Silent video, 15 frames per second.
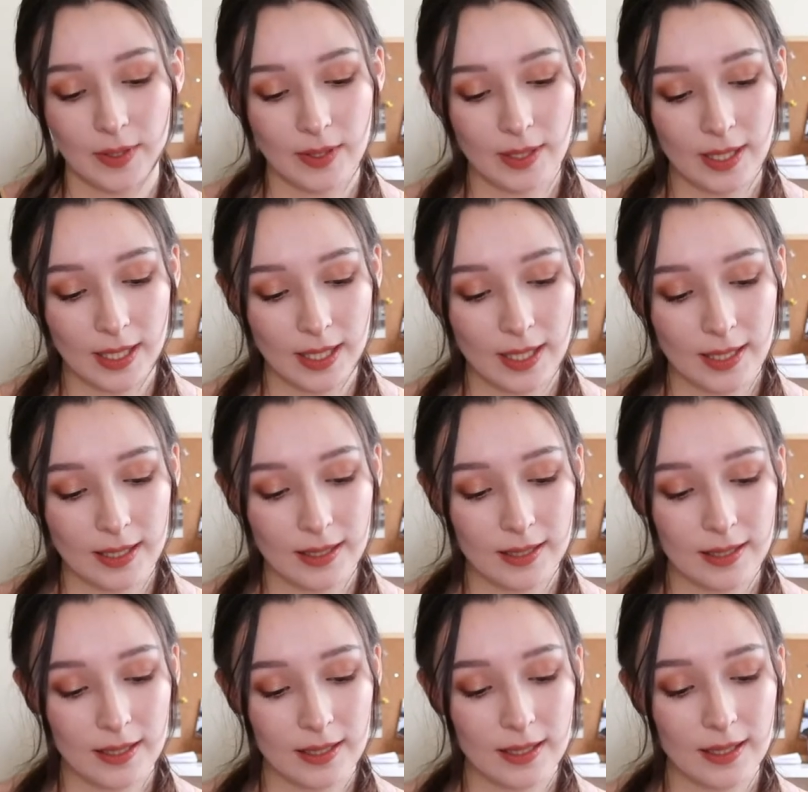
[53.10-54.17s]
gonna
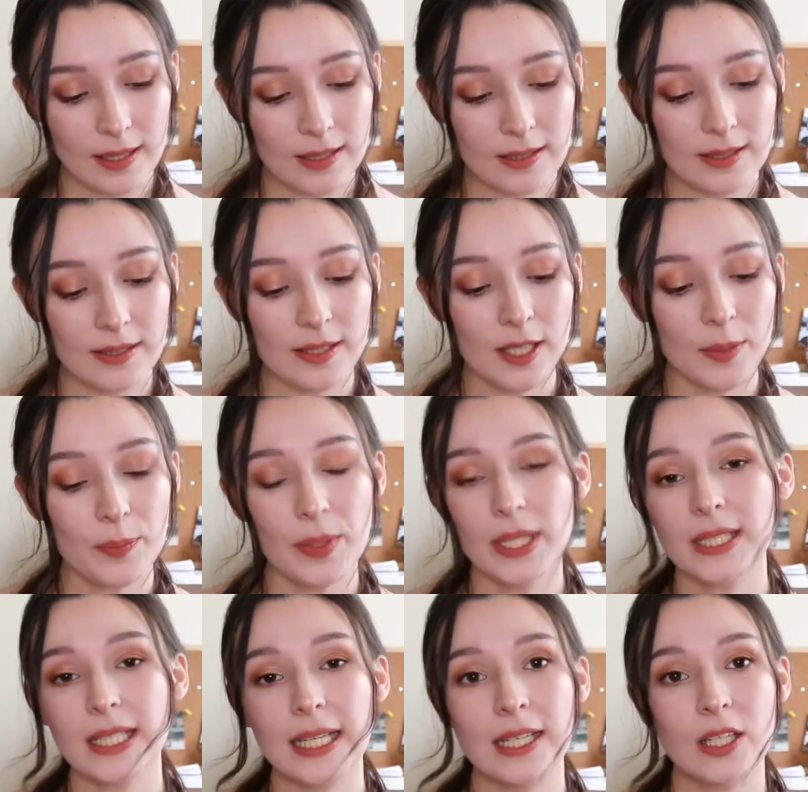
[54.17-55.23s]

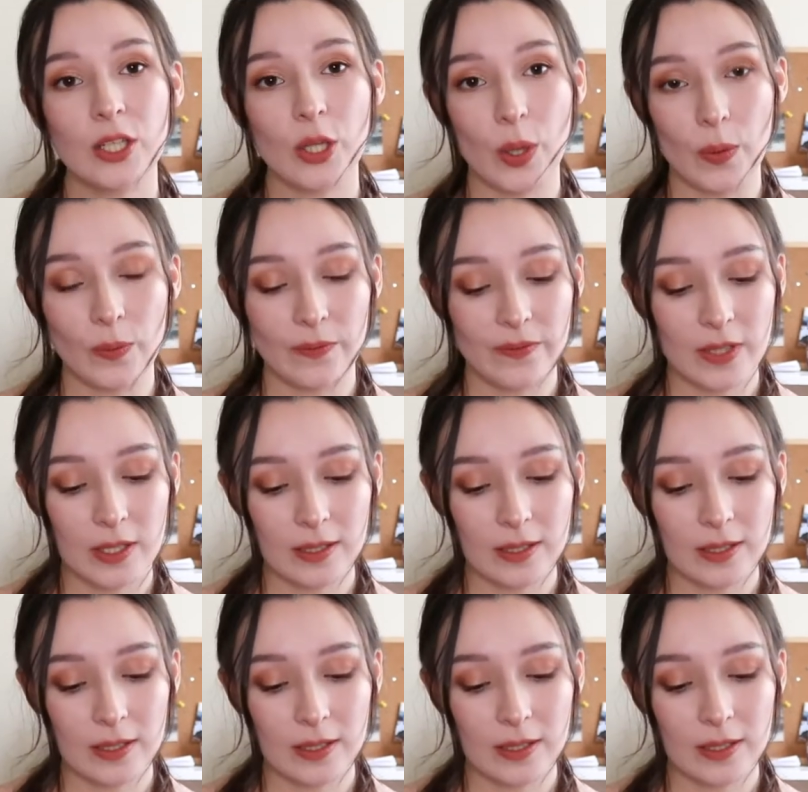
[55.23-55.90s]
serpent and dove